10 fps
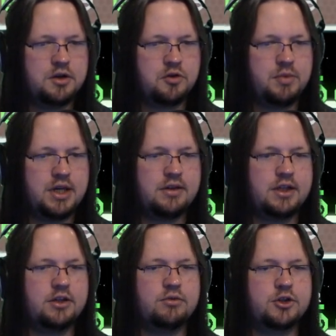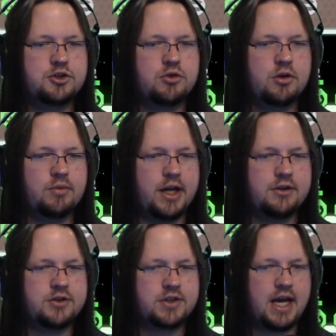You immediately do a
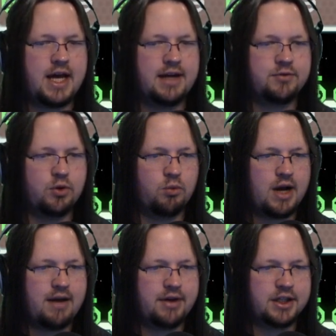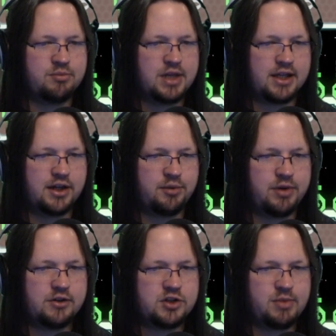short-range scan after arriving at the beacon. It
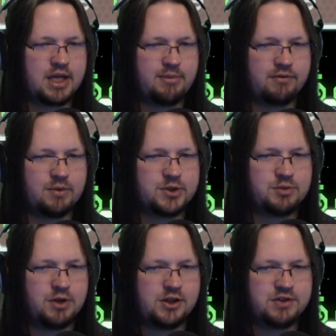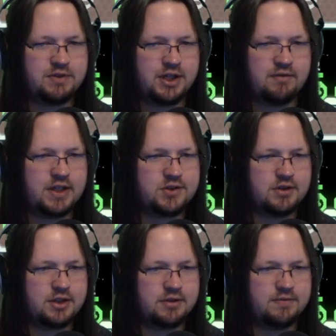appears to be coming from a small civilian
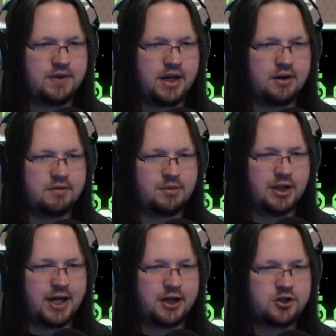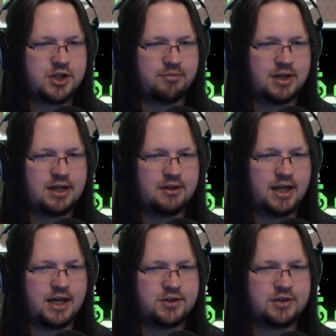vessel under fire from a Landius ship. Not all
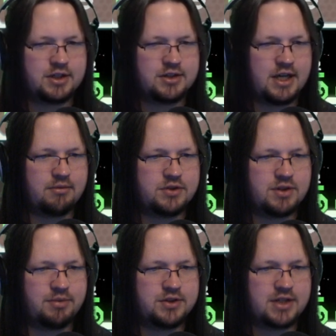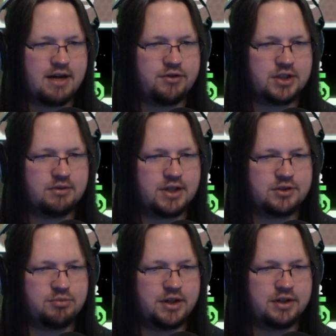Landius are content with simply scavenging the wrecks
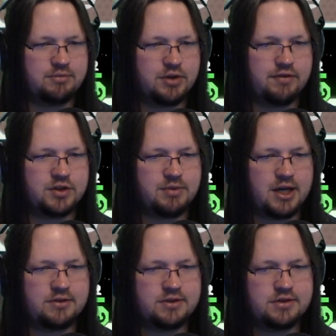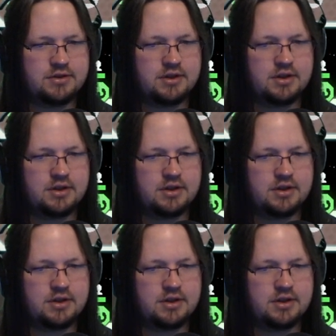of previous battles.